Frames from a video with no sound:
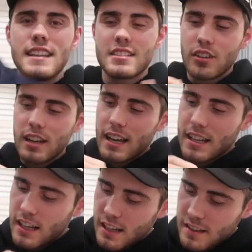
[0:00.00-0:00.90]
It's got
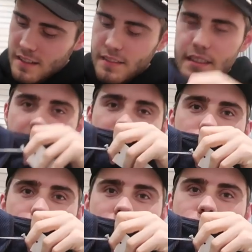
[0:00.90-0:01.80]
like a
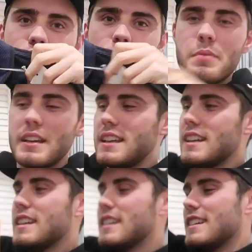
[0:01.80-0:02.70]
big droopy,
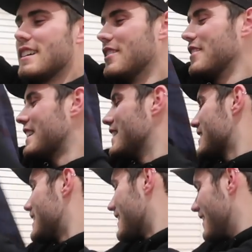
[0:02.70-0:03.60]
oh my
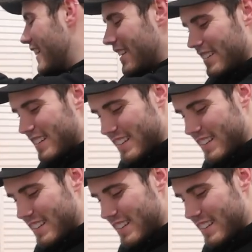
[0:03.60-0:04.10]
gosh, I don't know.